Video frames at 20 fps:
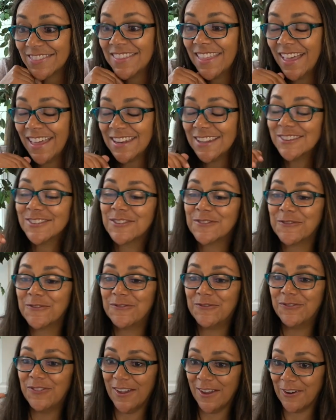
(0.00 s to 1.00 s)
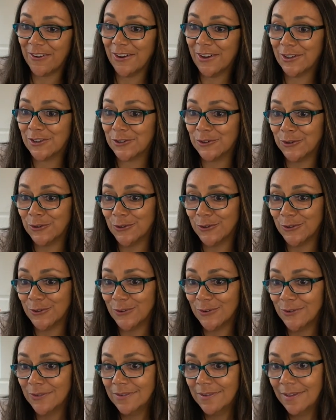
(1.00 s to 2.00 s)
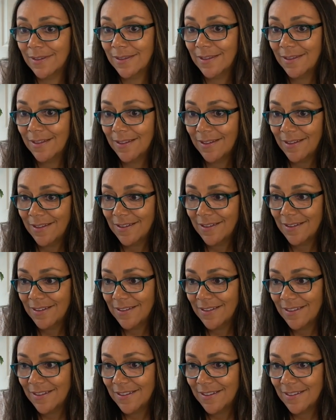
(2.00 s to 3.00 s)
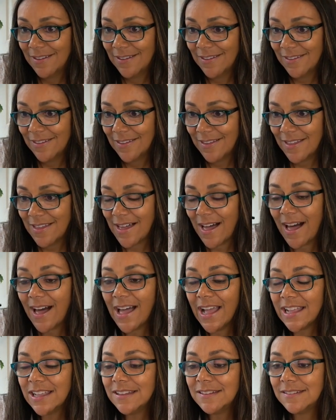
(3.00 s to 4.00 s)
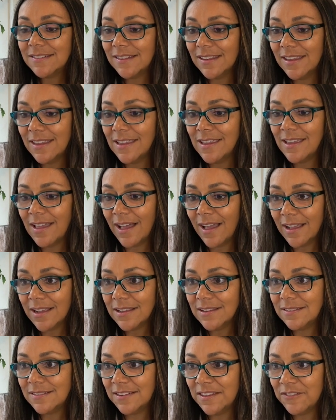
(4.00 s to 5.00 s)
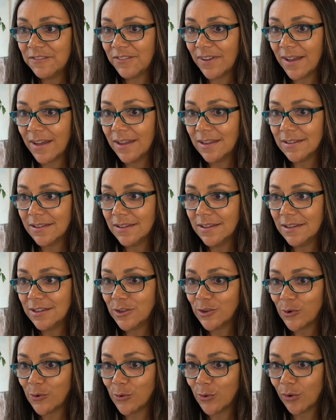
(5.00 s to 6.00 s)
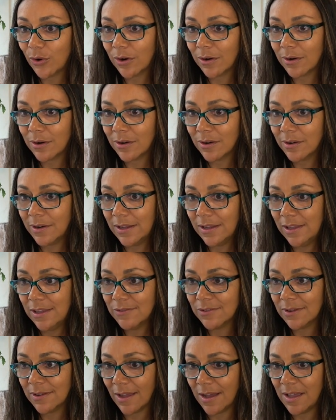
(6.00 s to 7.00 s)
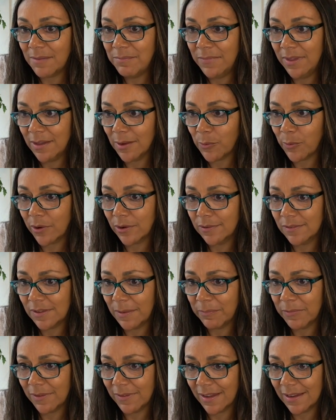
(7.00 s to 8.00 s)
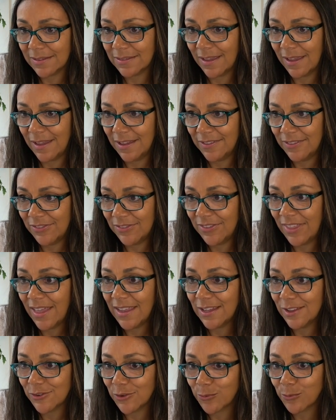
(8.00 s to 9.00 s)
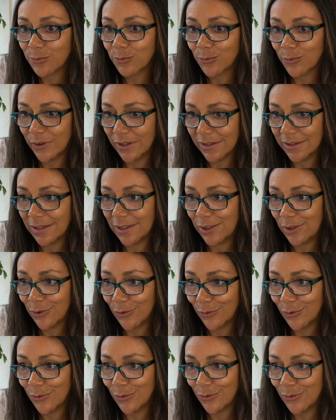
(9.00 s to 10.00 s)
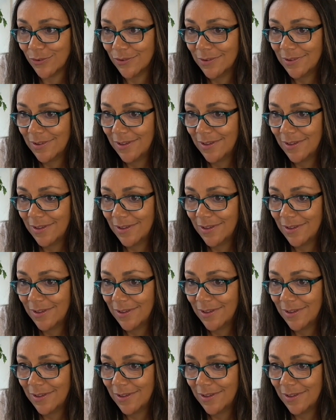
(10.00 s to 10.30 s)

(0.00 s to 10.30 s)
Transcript: That is very cool. I could see Violet or even Got Nick wearing something like that. That is really cool.